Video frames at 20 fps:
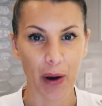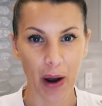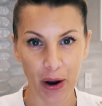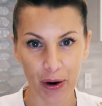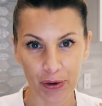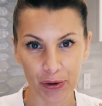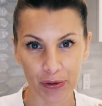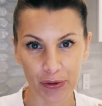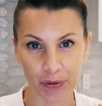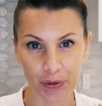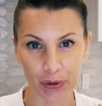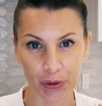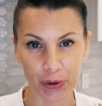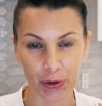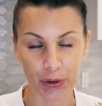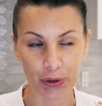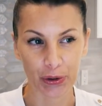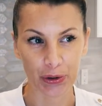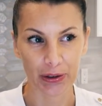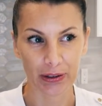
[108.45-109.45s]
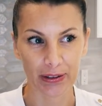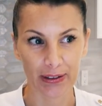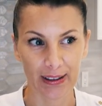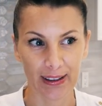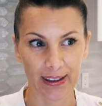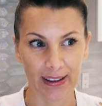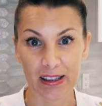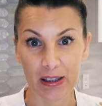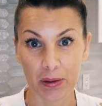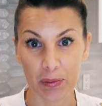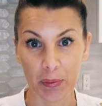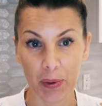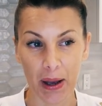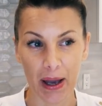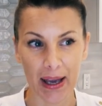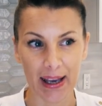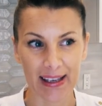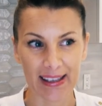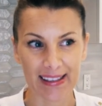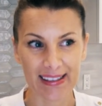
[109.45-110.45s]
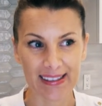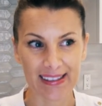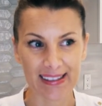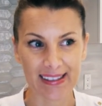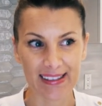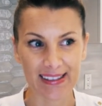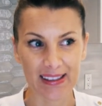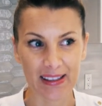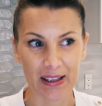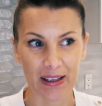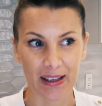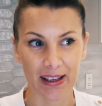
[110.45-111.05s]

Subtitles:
powerful spice,